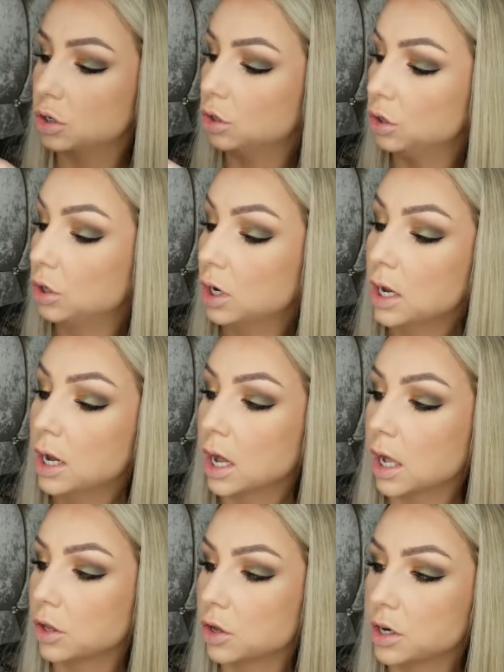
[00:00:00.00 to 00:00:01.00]
to
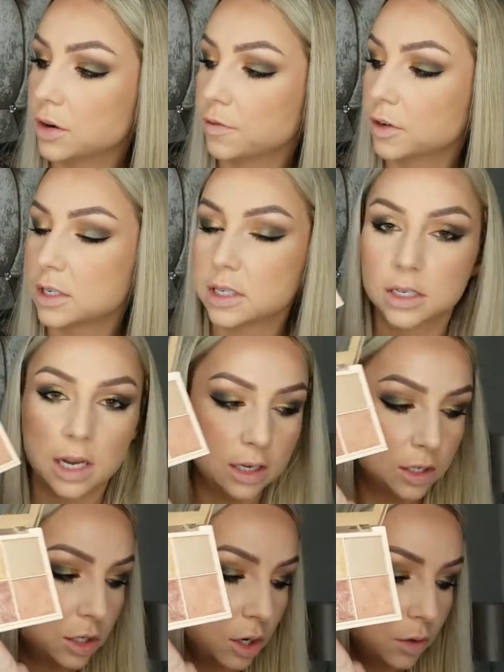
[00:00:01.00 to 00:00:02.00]
a lot of different
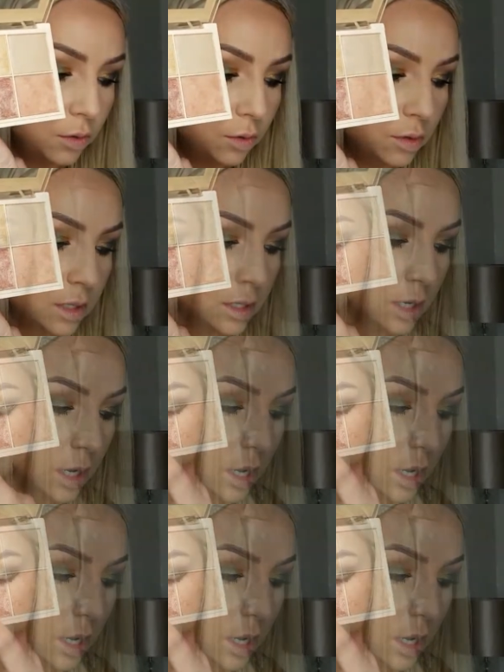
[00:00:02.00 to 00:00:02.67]
skin tones,